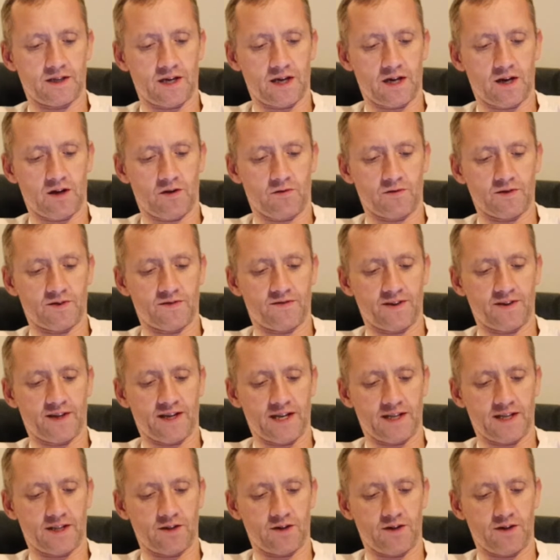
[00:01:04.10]
I always
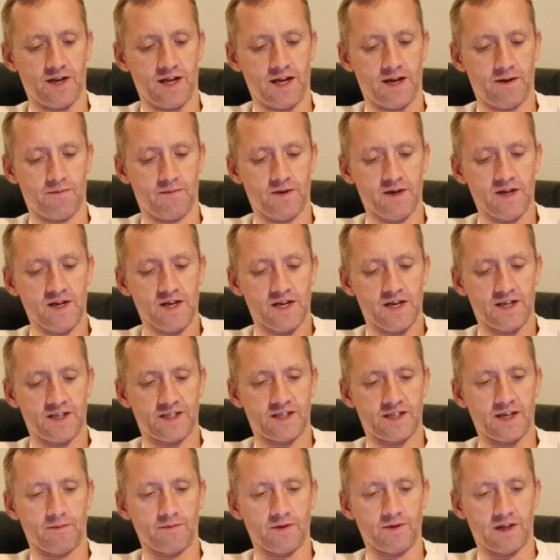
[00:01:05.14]
forget their name.
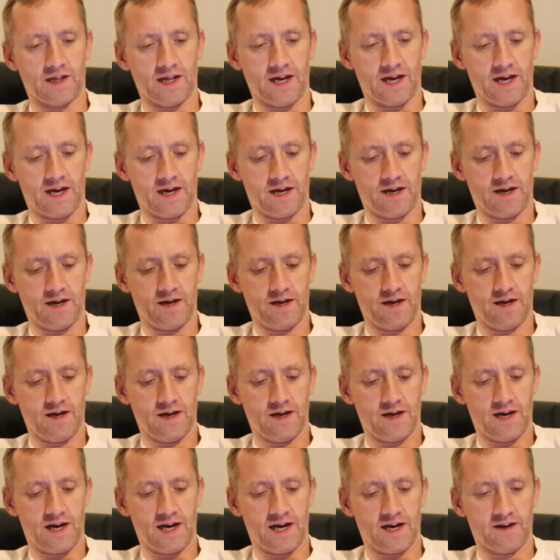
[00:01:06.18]
Samuelia
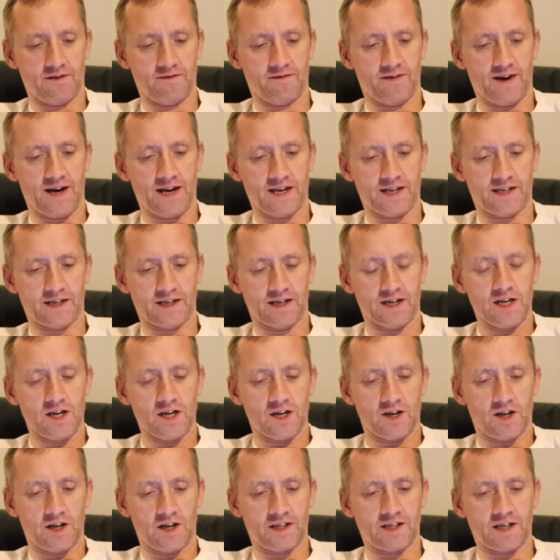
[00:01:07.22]
Invite.
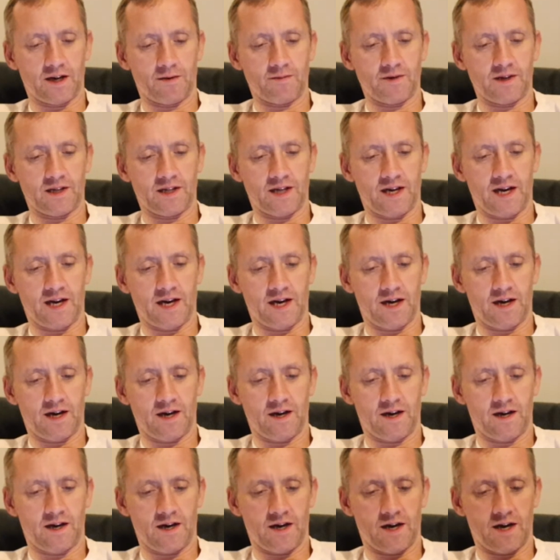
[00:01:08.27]
Now Samulea
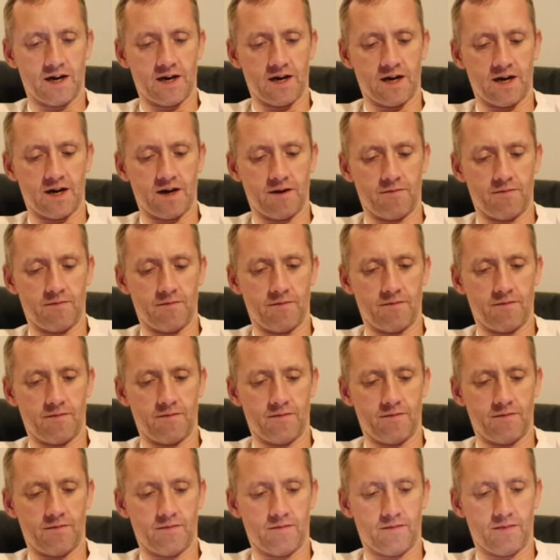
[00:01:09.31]
um,
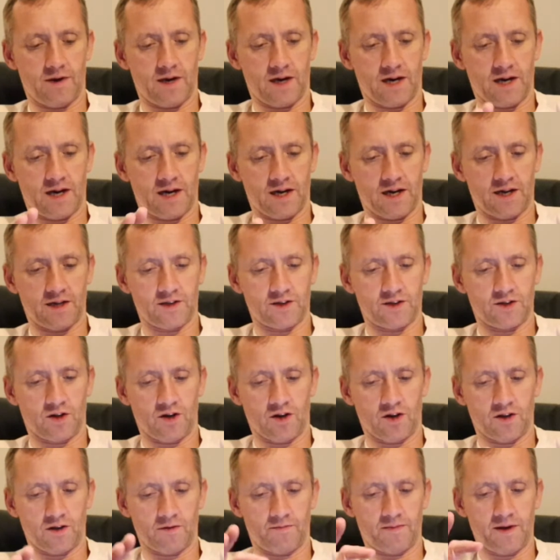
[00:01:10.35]
has
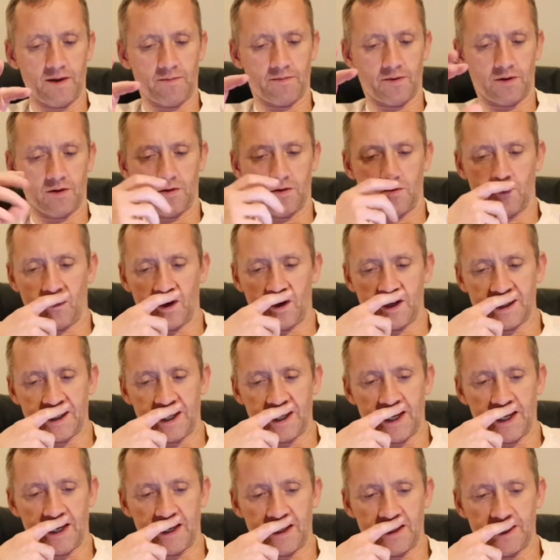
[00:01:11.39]
other people, which
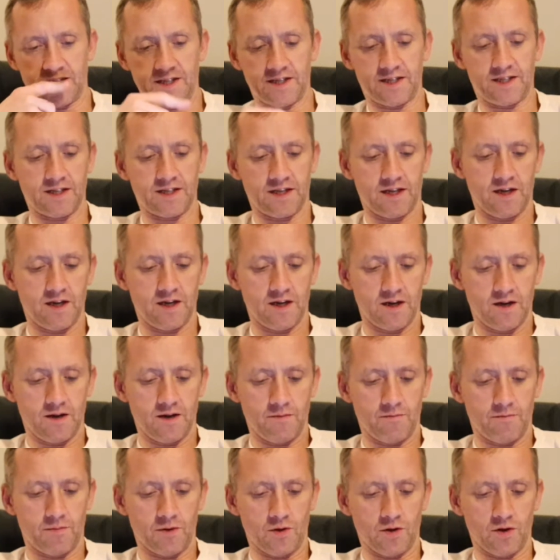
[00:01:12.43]
is
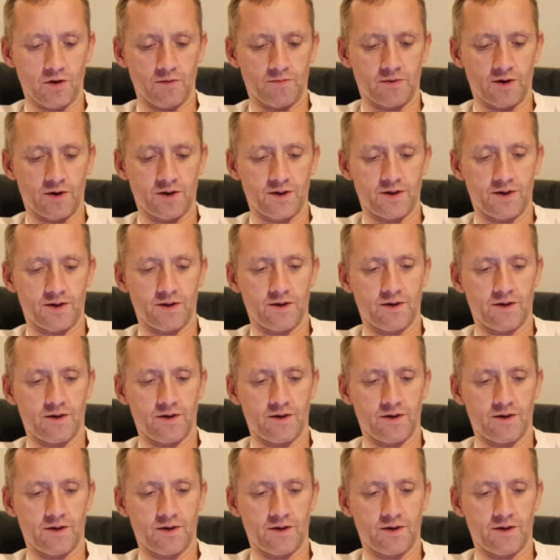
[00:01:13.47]
Bluebird.